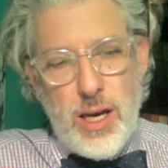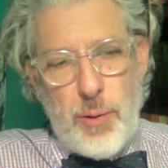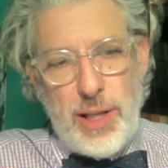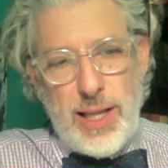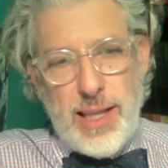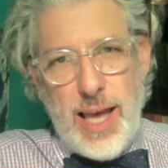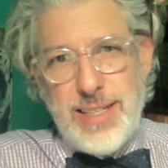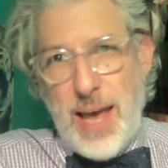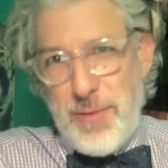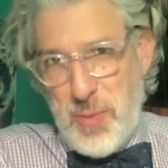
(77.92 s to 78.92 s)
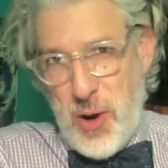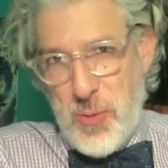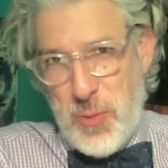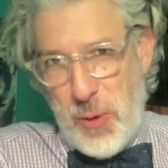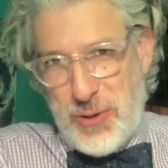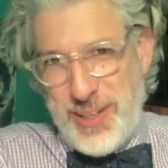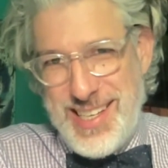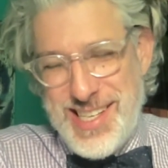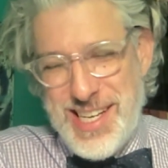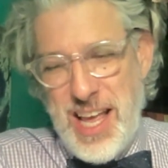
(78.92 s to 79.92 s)
really liked having my own
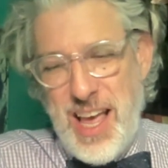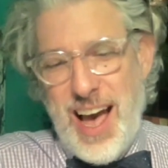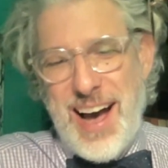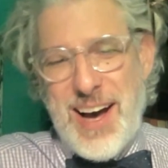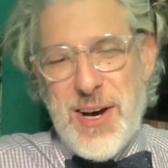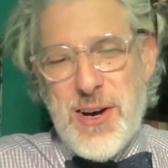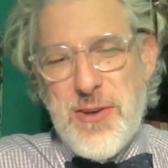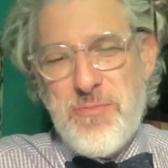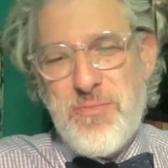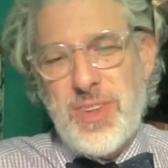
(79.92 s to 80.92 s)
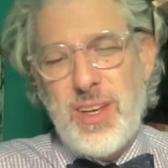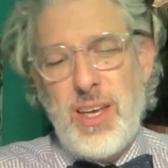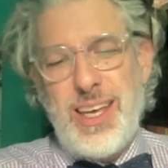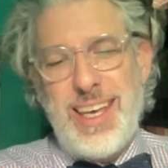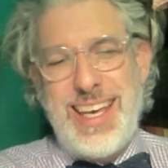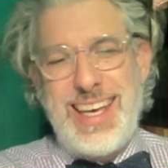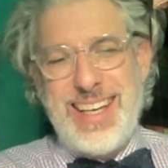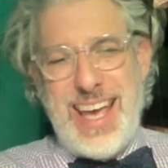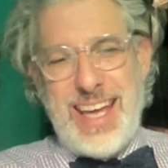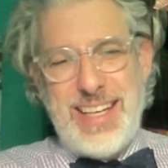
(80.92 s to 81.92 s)
brokerage. At
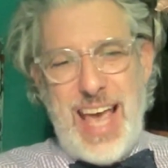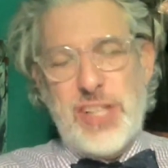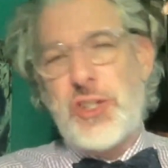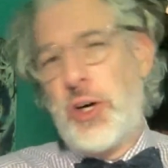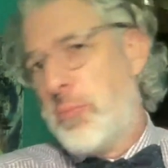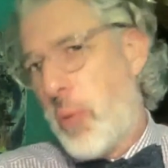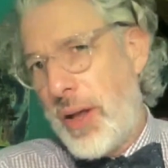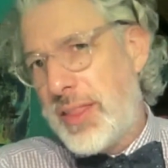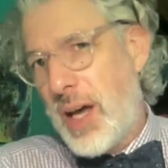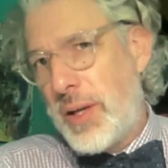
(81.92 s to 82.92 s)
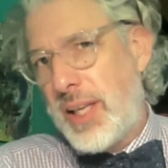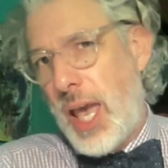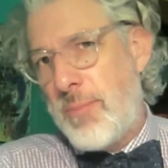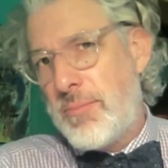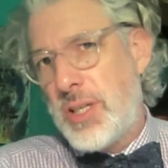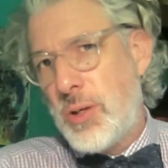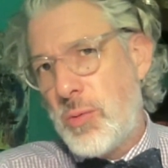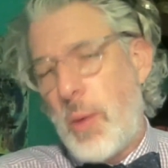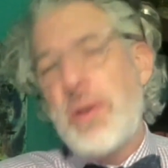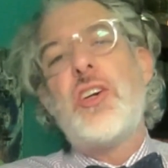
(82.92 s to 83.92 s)
a certain point, though, it came to,
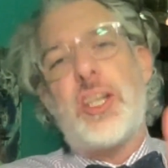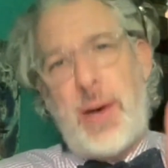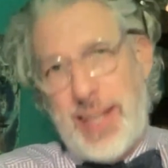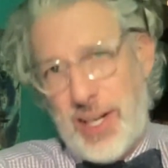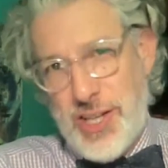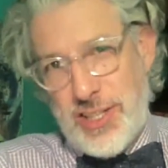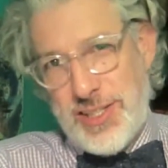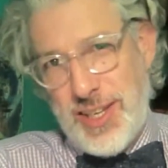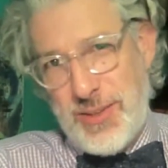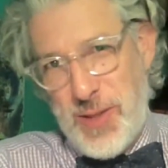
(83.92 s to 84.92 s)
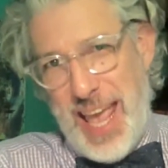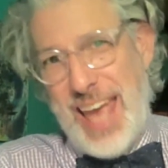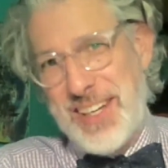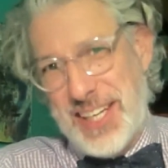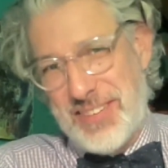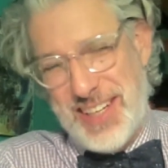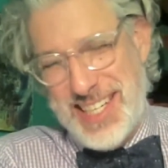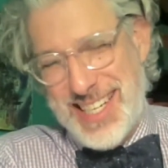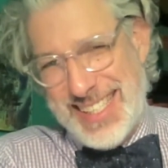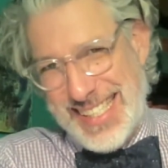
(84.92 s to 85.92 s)
well, we can talk about that just at the ending of it
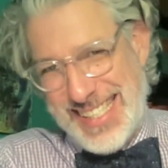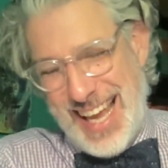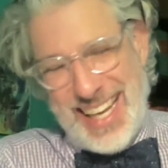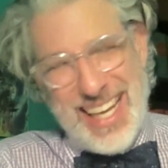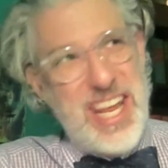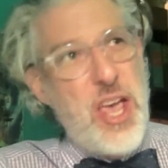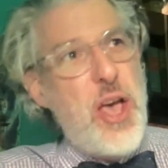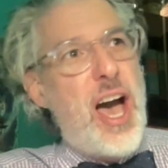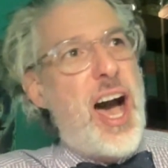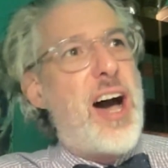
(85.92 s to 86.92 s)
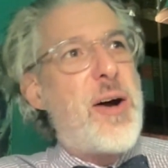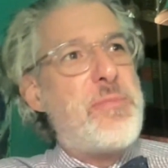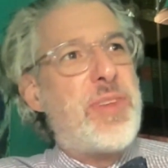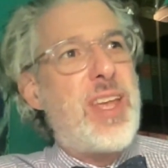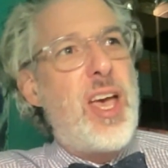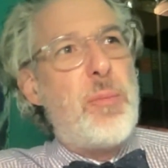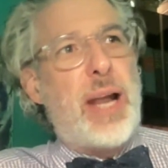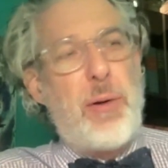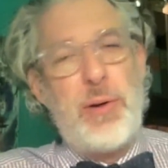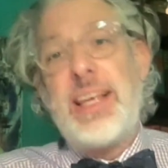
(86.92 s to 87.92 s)
in just a second. But
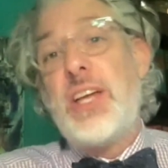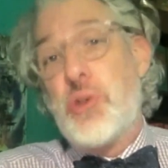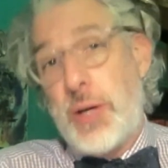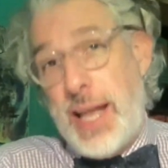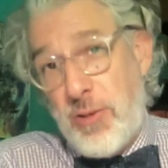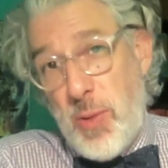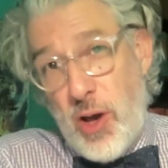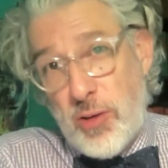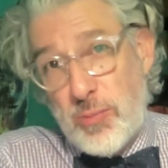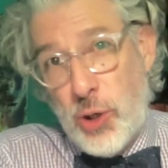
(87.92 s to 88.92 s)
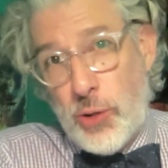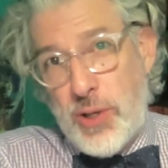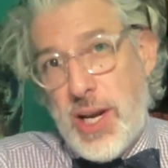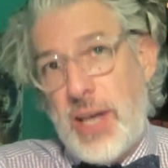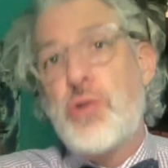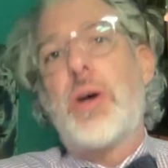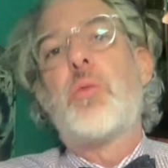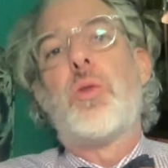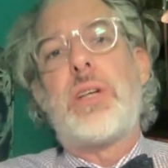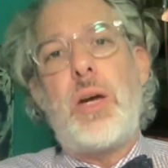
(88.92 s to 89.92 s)
I really enjoyed having my own brokerage. I
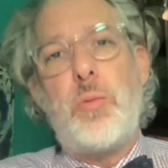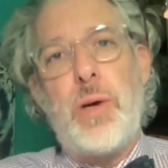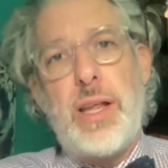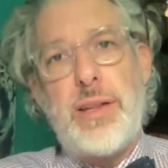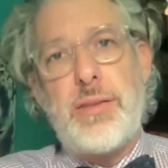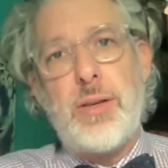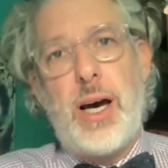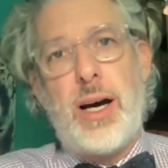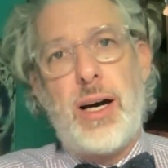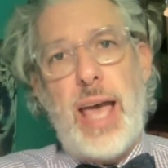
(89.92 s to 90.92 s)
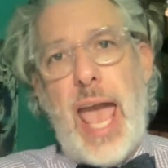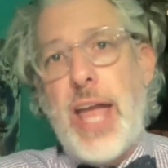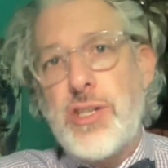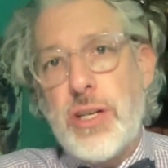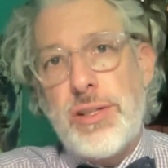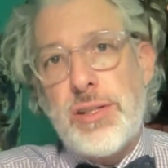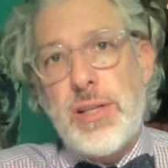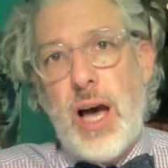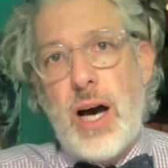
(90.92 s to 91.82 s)
enjoyed working with agents.